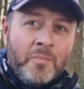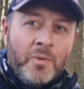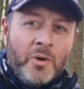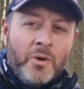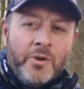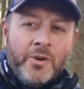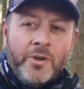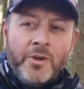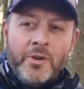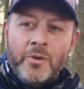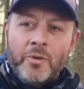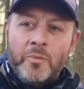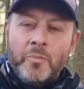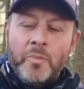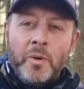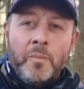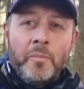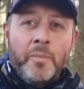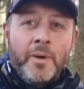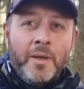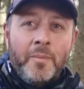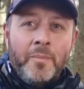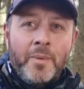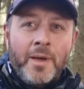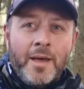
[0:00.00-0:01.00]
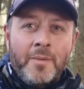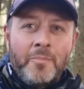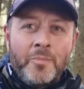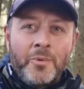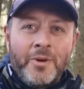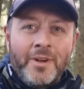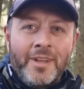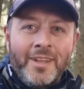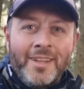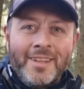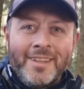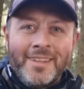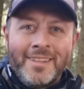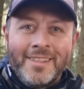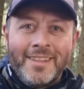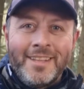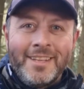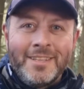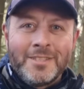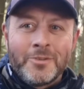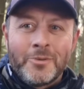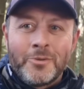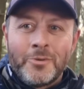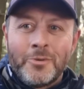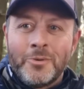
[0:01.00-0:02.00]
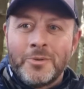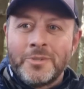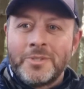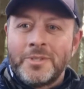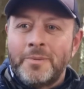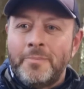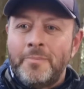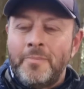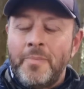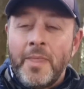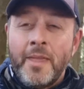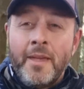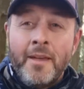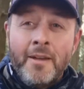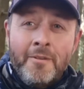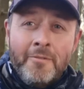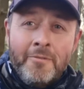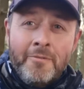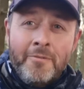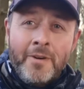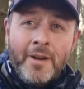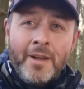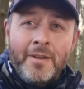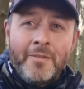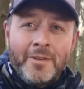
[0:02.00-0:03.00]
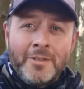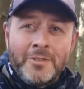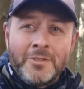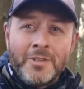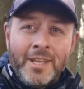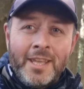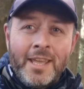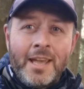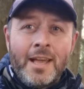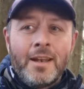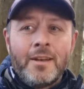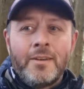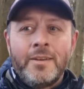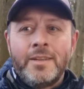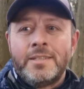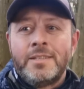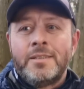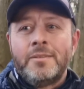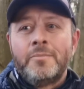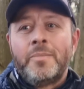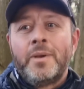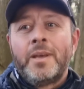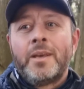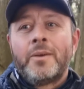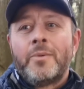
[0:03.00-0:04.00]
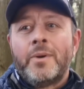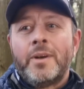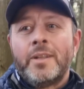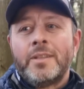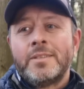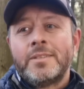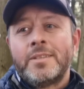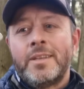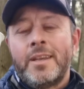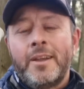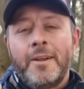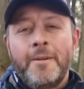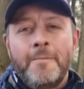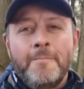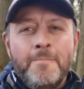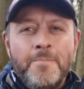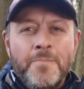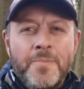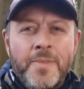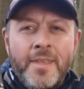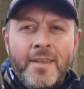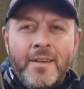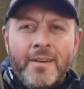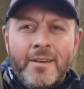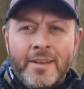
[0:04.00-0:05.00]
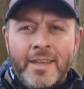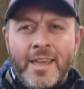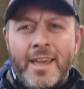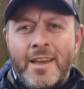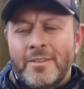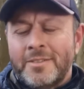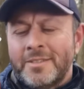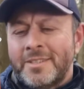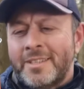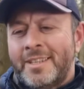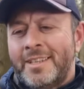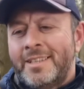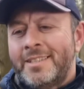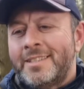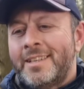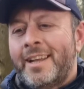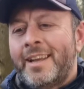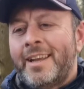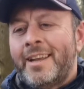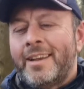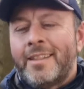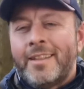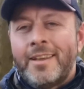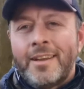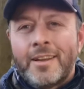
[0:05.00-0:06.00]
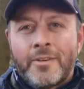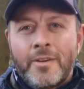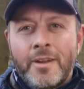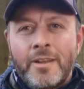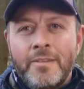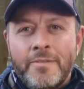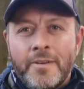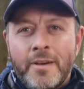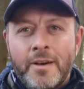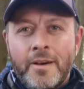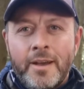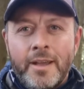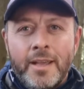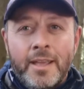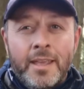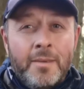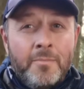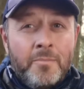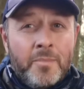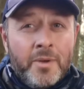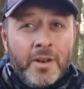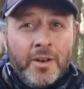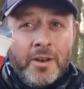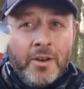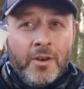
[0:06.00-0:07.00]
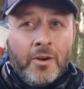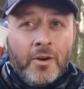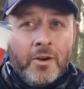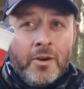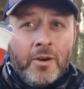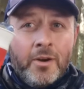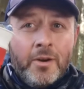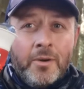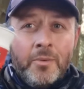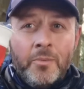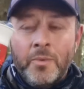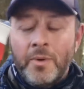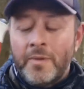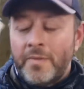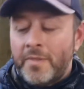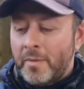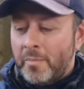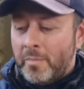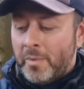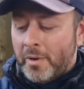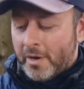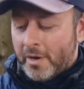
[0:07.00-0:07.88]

pot noodle Bombay bad boy. These are awesome. 500 calories in a big one, so I'll get onto these later. They're great for hiking, but not with the